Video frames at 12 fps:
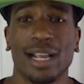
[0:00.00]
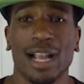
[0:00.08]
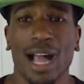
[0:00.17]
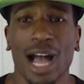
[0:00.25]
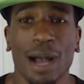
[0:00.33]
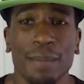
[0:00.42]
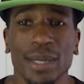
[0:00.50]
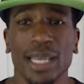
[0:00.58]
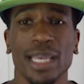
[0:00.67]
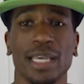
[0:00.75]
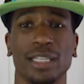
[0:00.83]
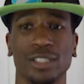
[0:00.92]

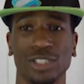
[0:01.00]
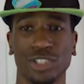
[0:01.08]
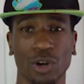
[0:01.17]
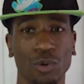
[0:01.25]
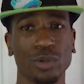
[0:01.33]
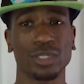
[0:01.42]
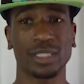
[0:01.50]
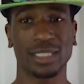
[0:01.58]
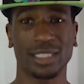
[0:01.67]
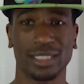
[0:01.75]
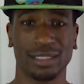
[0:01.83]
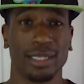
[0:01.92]
comedy and
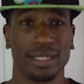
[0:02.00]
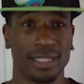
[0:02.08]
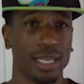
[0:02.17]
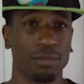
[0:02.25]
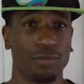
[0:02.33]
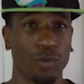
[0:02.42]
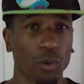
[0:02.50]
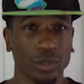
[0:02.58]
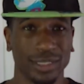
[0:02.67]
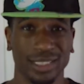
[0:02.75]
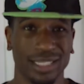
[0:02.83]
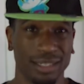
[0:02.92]
jokes seemed
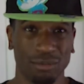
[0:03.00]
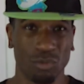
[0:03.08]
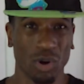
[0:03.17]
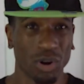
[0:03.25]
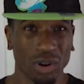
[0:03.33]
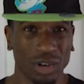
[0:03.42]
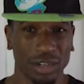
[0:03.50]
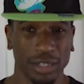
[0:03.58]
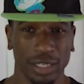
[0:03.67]
forced and didn't work.